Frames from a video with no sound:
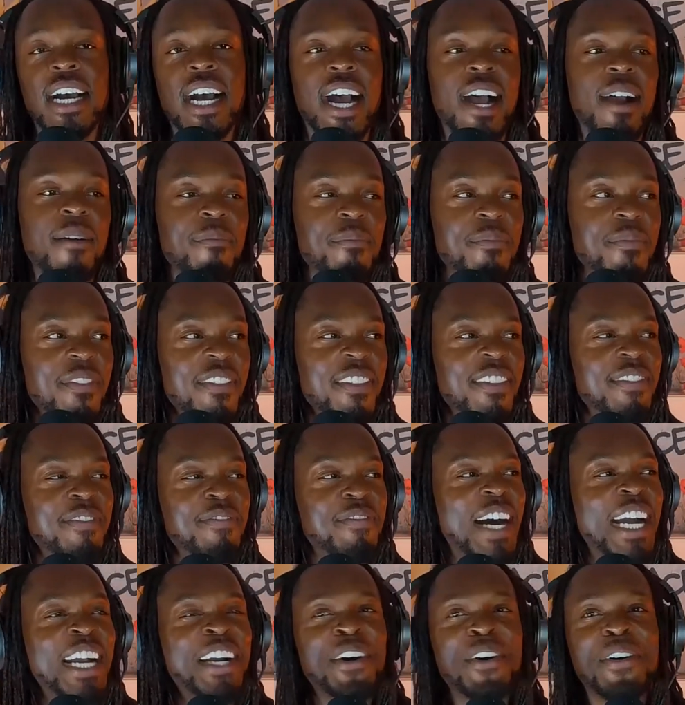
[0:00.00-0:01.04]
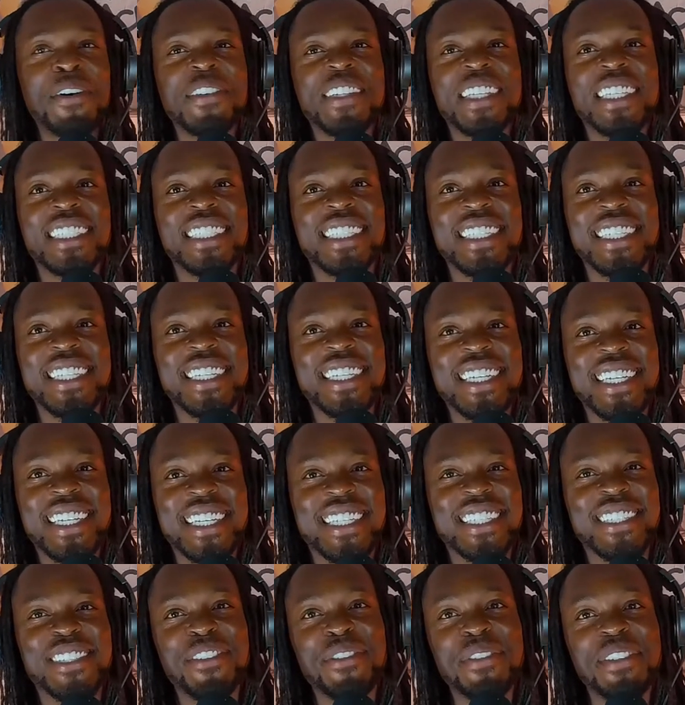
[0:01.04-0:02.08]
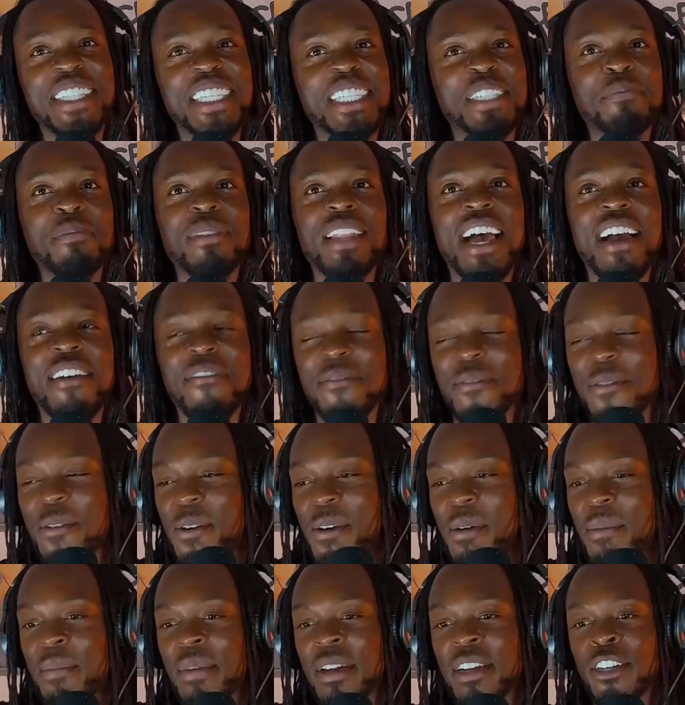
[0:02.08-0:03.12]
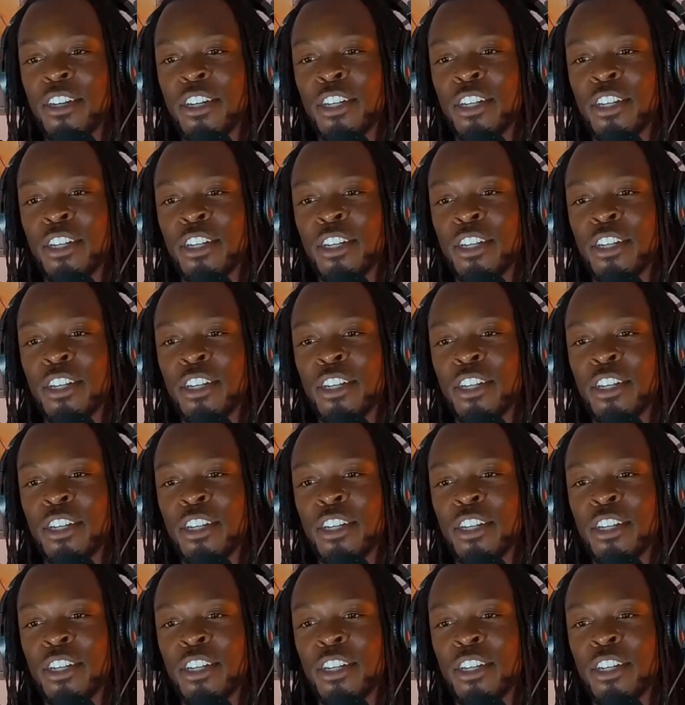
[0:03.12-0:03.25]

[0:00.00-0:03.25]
My goal is to use this platform